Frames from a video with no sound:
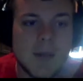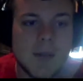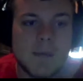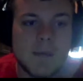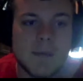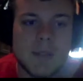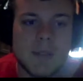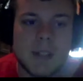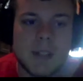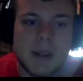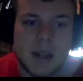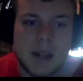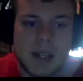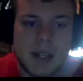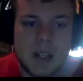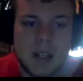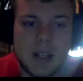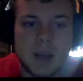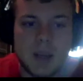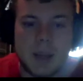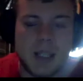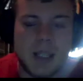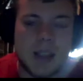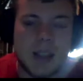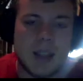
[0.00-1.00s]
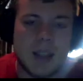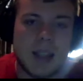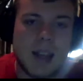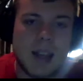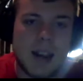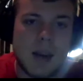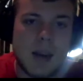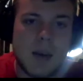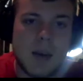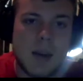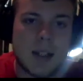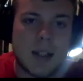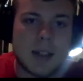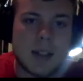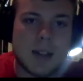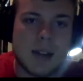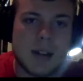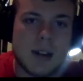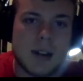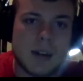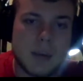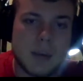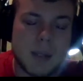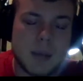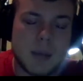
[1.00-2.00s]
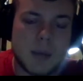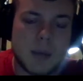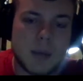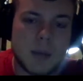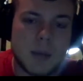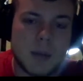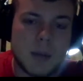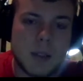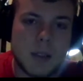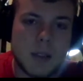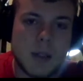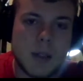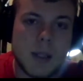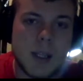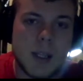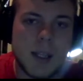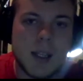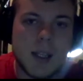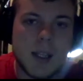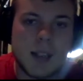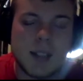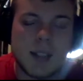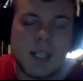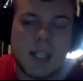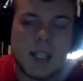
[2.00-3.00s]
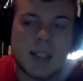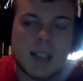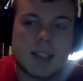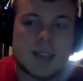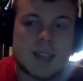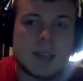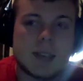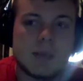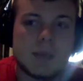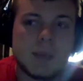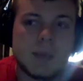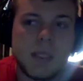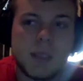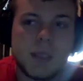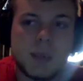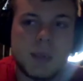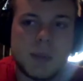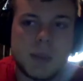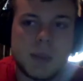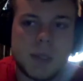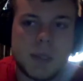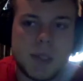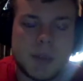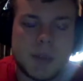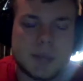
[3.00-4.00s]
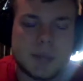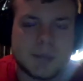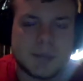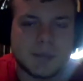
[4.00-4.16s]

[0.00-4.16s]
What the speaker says: So I ended up getting that, walked around a bit more, talked to some people,